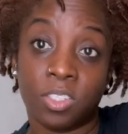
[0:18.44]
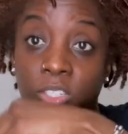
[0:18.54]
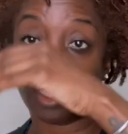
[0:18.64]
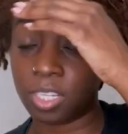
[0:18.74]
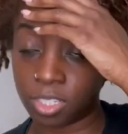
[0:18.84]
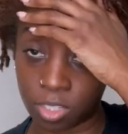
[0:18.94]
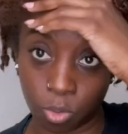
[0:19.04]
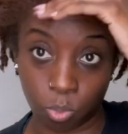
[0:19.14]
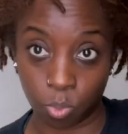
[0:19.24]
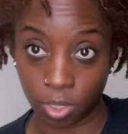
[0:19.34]
jeez
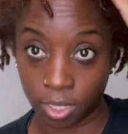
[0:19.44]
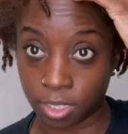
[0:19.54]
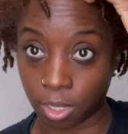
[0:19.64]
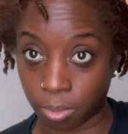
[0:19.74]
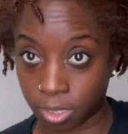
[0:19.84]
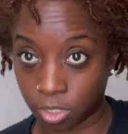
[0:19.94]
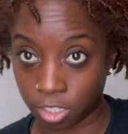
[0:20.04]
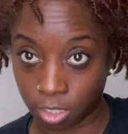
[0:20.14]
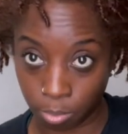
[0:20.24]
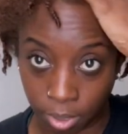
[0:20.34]
Louise, I'm
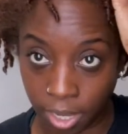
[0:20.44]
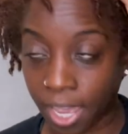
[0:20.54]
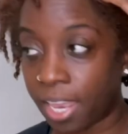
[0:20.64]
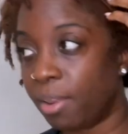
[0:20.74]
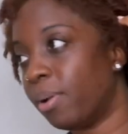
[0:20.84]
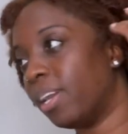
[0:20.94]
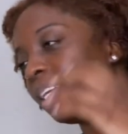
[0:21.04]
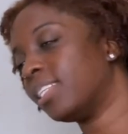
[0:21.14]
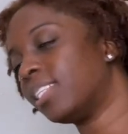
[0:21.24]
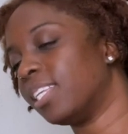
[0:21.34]
exhausted. But
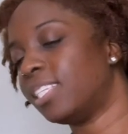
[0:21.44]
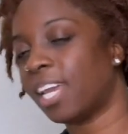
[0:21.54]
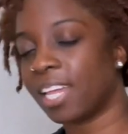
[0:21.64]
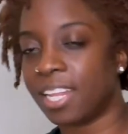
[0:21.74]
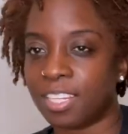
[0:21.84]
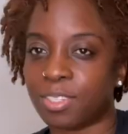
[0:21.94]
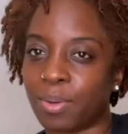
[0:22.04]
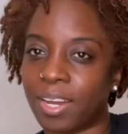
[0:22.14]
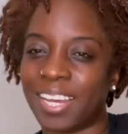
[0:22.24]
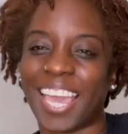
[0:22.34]
anyways, TIGERLILEEE'S
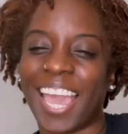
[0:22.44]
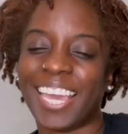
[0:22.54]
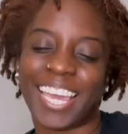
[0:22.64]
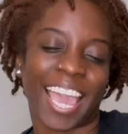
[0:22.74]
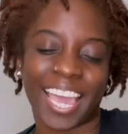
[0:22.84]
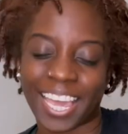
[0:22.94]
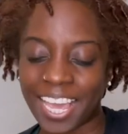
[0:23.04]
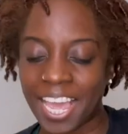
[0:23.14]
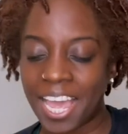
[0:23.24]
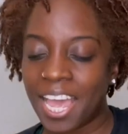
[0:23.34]
squad, gang
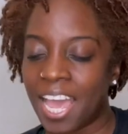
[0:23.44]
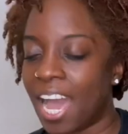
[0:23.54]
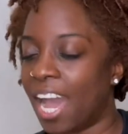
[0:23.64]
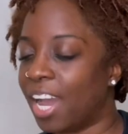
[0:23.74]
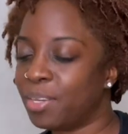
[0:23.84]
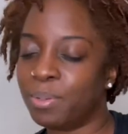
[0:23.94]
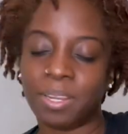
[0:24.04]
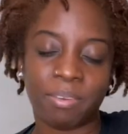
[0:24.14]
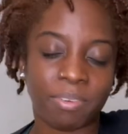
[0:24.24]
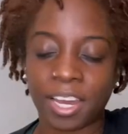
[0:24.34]
gang, how you
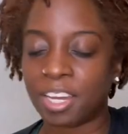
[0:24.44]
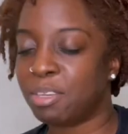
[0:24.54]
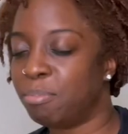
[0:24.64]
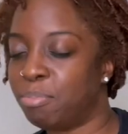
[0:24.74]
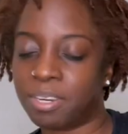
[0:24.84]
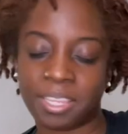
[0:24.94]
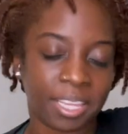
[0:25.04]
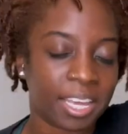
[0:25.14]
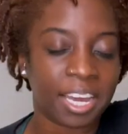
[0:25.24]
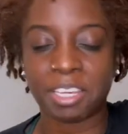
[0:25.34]
living, how you
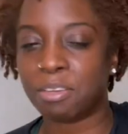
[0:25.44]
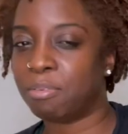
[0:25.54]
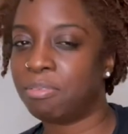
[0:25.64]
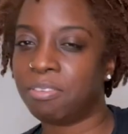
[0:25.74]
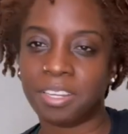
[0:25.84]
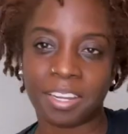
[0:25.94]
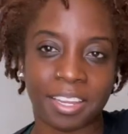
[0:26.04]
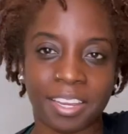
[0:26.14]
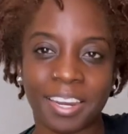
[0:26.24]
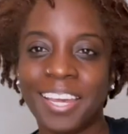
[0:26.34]
breathing, how you
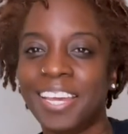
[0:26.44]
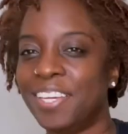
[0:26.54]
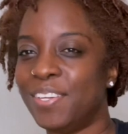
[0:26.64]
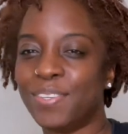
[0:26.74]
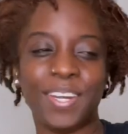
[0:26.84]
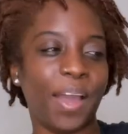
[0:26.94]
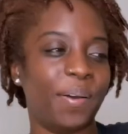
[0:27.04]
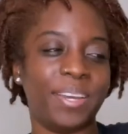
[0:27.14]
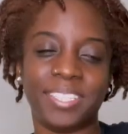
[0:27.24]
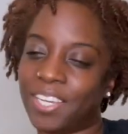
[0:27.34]
feeling? You know
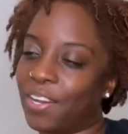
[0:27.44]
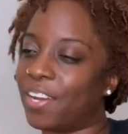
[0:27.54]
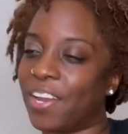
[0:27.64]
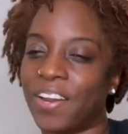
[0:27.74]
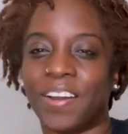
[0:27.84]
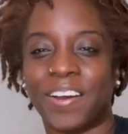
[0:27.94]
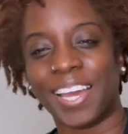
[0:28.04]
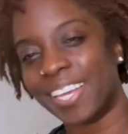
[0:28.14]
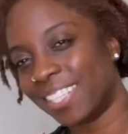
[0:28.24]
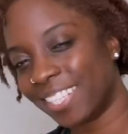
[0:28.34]
it's your girl,
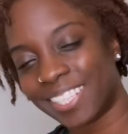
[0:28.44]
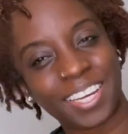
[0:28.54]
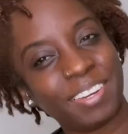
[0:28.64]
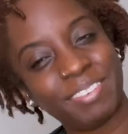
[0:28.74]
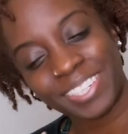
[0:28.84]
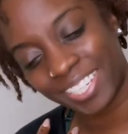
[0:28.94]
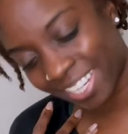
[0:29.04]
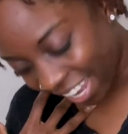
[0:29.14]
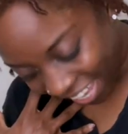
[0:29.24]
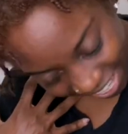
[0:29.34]

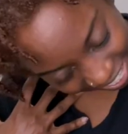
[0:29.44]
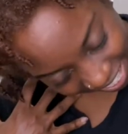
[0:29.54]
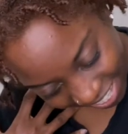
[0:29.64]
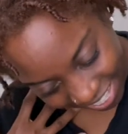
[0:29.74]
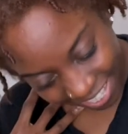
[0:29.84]
Essenceofshay.